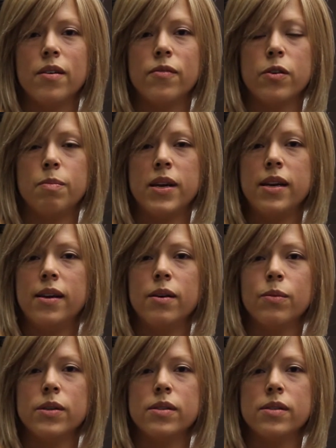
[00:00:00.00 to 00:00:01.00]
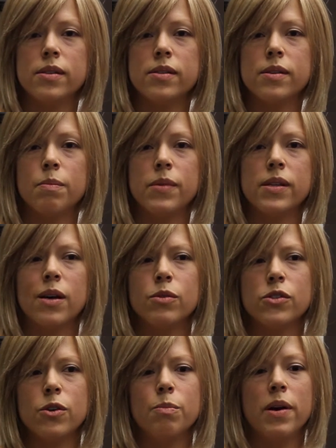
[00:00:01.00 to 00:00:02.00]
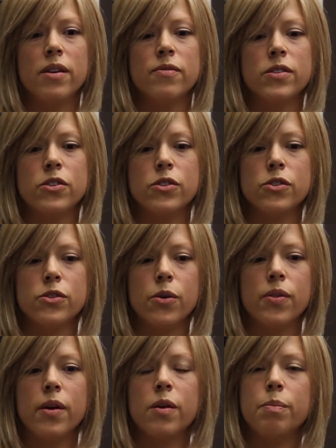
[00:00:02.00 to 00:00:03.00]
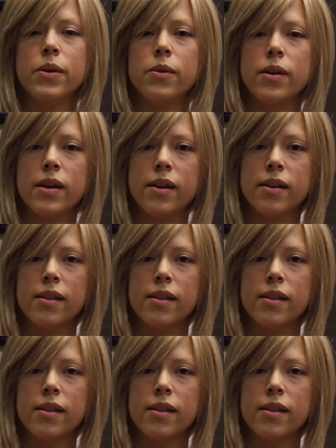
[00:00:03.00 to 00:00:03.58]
for me, it was something that was so beneficial, so therapeutic,